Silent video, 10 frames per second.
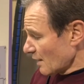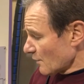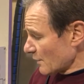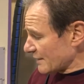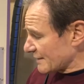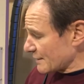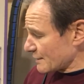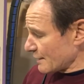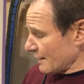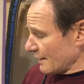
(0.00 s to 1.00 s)
which is
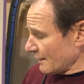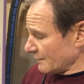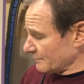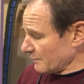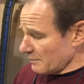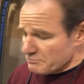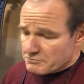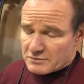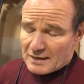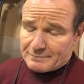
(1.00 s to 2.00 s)

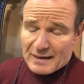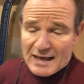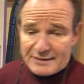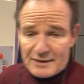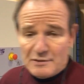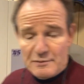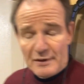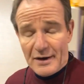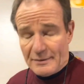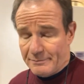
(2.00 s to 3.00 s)
not bad. This
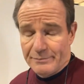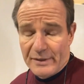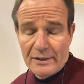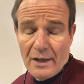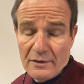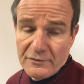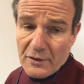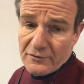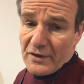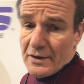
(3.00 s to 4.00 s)
will not be a lot of
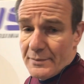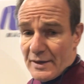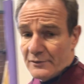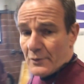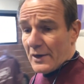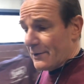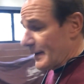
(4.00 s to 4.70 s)
conveyor belt wear at